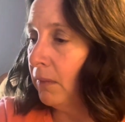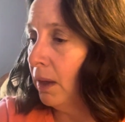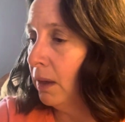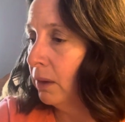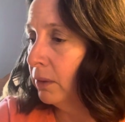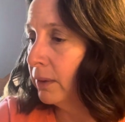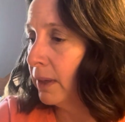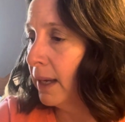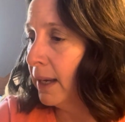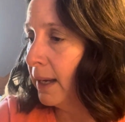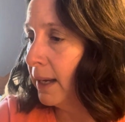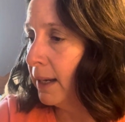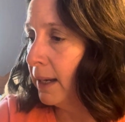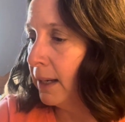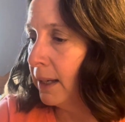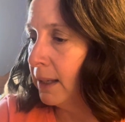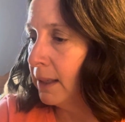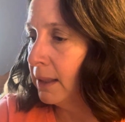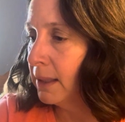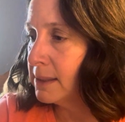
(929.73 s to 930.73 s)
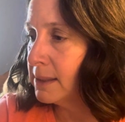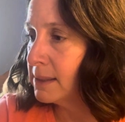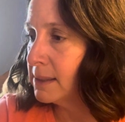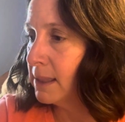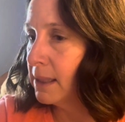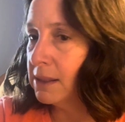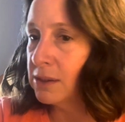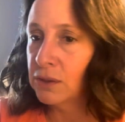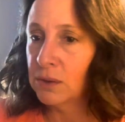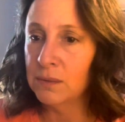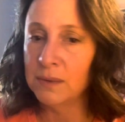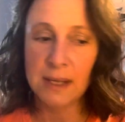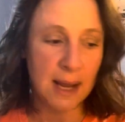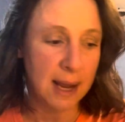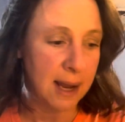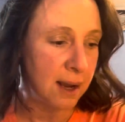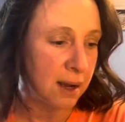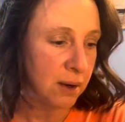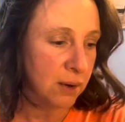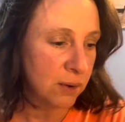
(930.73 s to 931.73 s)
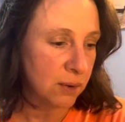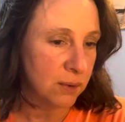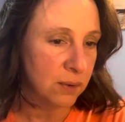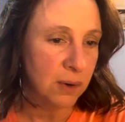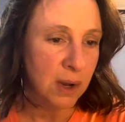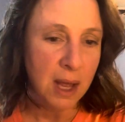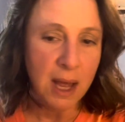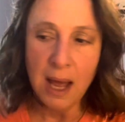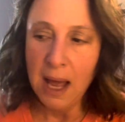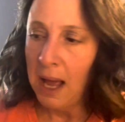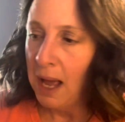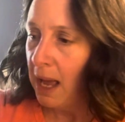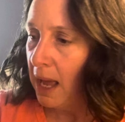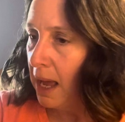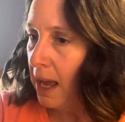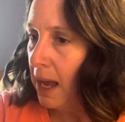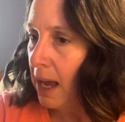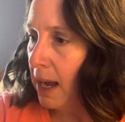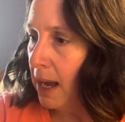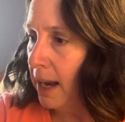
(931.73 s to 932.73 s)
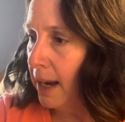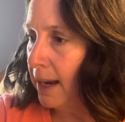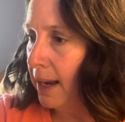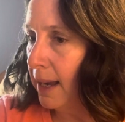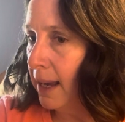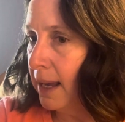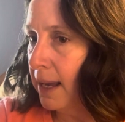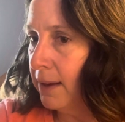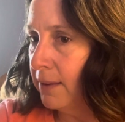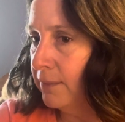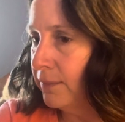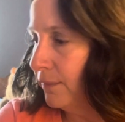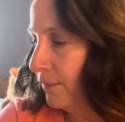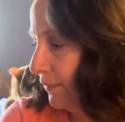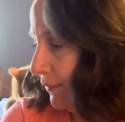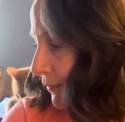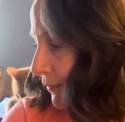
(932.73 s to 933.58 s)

Okay, let's see. So now I have